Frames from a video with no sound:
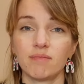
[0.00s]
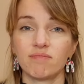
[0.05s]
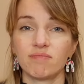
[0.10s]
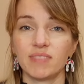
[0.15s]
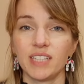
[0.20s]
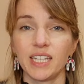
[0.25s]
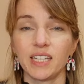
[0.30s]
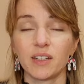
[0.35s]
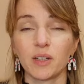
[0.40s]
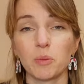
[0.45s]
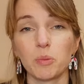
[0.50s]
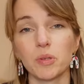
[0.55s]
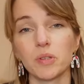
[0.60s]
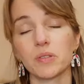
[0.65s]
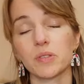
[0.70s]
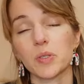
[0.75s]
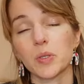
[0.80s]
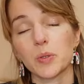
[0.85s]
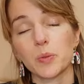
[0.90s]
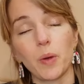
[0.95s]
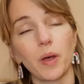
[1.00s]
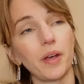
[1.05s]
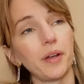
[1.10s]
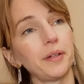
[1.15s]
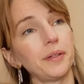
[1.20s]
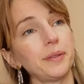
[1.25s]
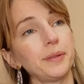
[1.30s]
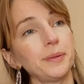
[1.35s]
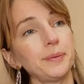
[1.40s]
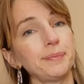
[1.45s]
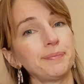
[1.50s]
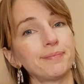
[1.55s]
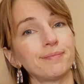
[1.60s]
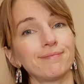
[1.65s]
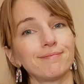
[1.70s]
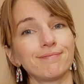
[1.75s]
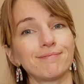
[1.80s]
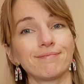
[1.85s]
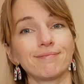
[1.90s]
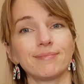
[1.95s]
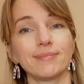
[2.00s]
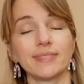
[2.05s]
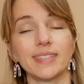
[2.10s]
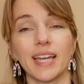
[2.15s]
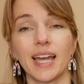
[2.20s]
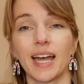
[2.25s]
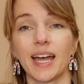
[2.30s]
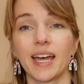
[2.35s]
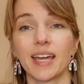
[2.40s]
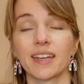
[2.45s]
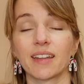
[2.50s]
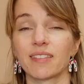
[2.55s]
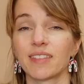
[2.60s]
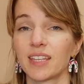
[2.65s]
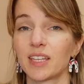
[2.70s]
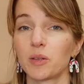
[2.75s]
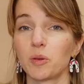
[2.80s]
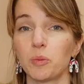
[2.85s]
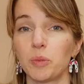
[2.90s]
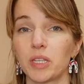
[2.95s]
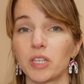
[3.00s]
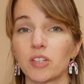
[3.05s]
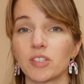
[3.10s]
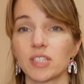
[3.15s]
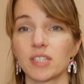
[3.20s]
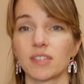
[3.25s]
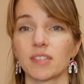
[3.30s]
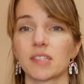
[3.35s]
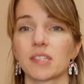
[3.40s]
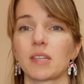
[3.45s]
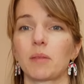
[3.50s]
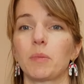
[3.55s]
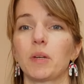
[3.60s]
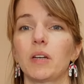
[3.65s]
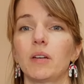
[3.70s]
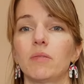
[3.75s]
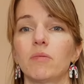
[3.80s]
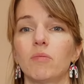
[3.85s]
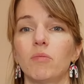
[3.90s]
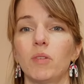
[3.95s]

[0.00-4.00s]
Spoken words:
knee-high boots as well, and I think it will be good in the summer